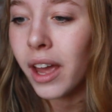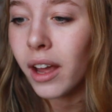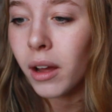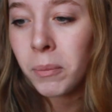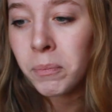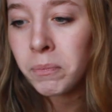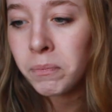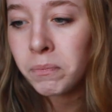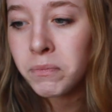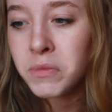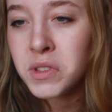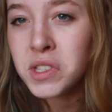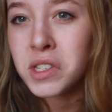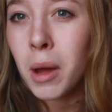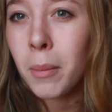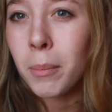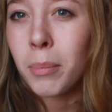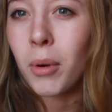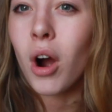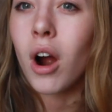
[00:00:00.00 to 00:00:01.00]
like
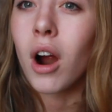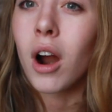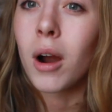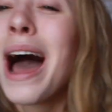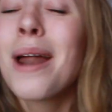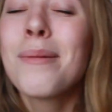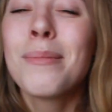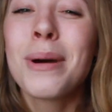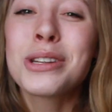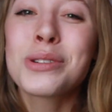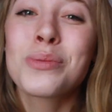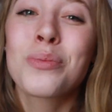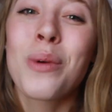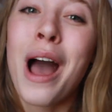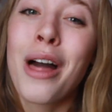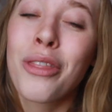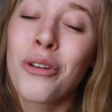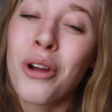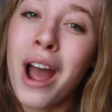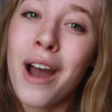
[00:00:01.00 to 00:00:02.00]
subpar. I'd much
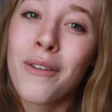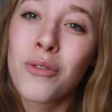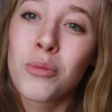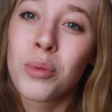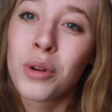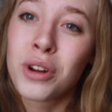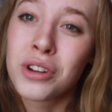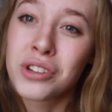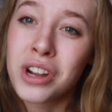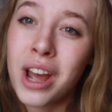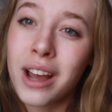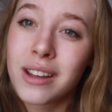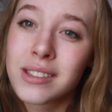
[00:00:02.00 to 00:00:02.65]
rather have a British